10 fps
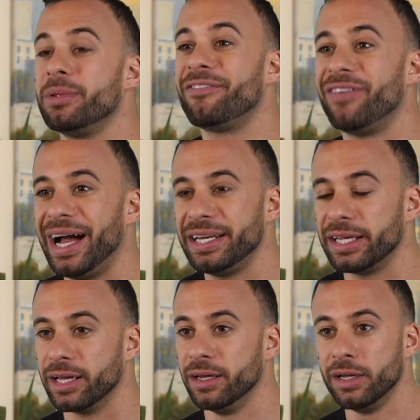to be
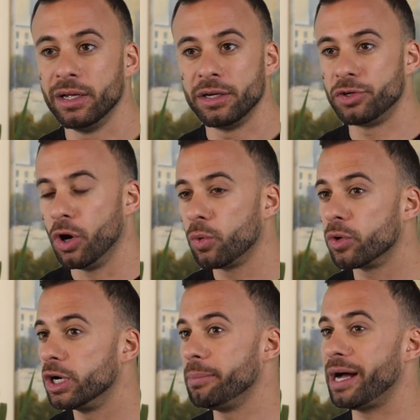finding it. Don't
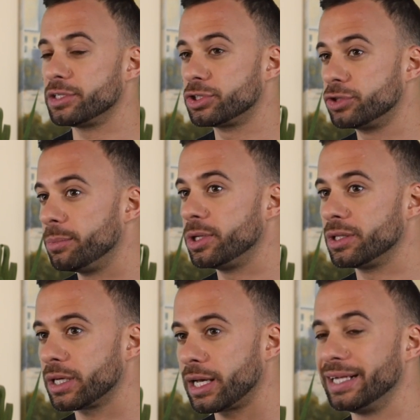worry about
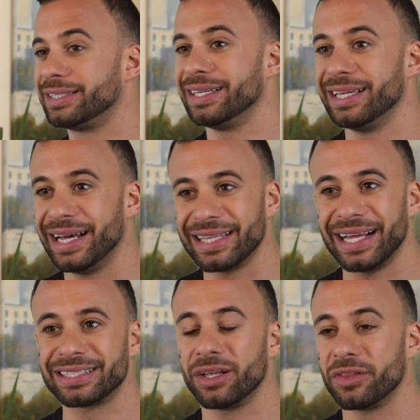distributing the content yet.
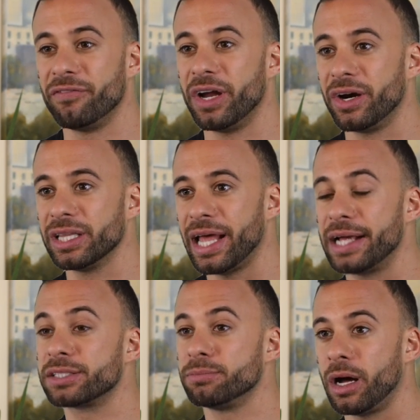That's on the very
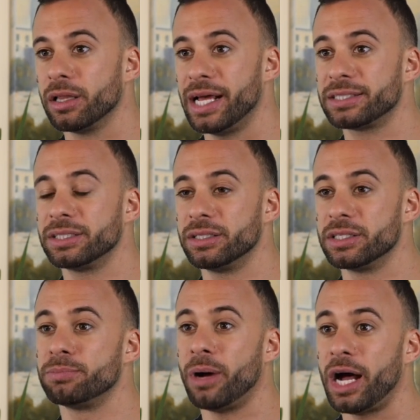last lesson in
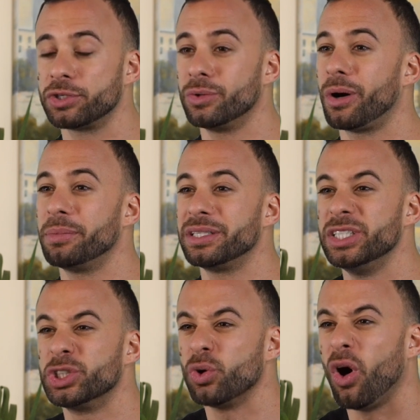this module, where I'm going to
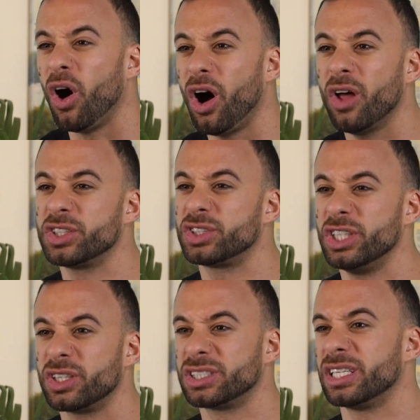teach you all the
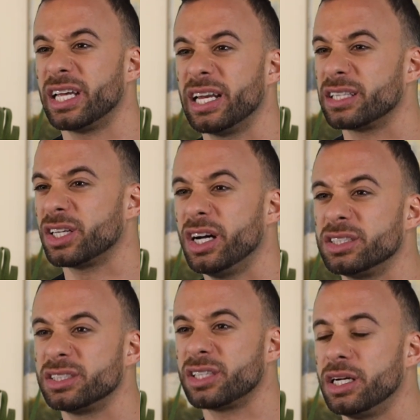secrets to getting
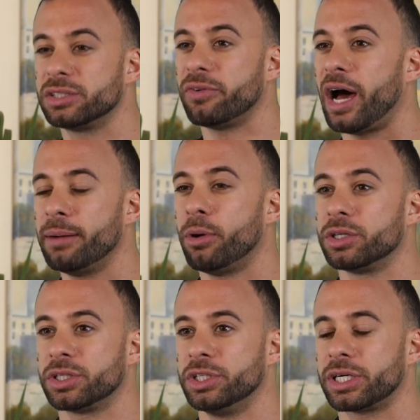tons and tons of
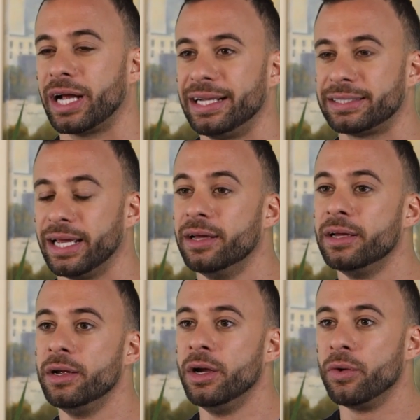eyeballs on your content.
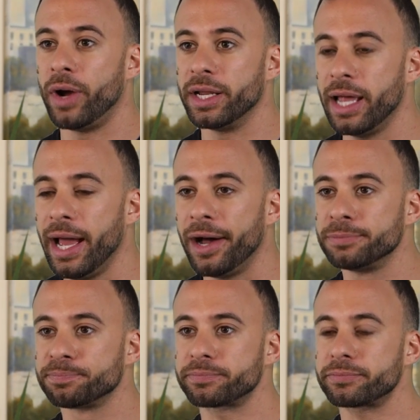Right now,